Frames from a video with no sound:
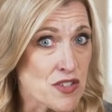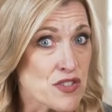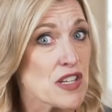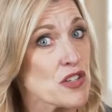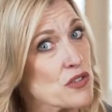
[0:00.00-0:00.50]
She
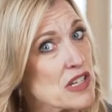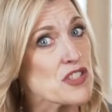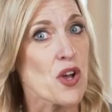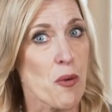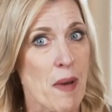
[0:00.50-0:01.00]
said, you need
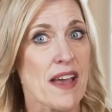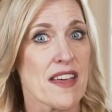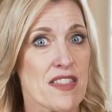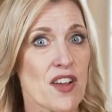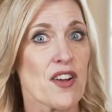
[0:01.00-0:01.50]
to go
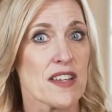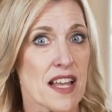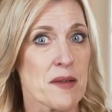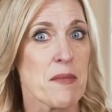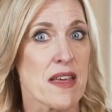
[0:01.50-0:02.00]
back in there and let him